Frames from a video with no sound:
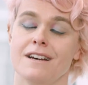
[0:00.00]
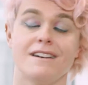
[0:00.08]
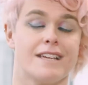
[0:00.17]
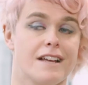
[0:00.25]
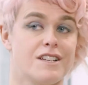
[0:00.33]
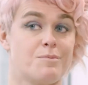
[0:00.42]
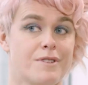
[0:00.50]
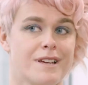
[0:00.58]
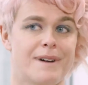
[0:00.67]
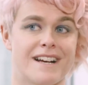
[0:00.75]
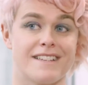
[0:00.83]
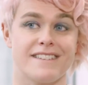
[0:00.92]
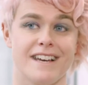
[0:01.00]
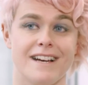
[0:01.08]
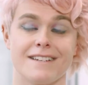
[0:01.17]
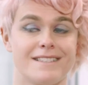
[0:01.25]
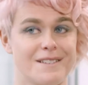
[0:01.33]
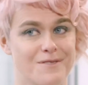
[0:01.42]
Again, to bring it back to
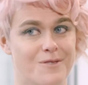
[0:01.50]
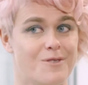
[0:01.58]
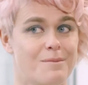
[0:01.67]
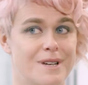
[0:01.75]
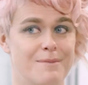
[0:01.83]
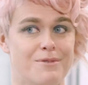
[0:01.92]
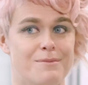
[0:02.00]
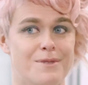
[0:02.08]
tax, if you've got people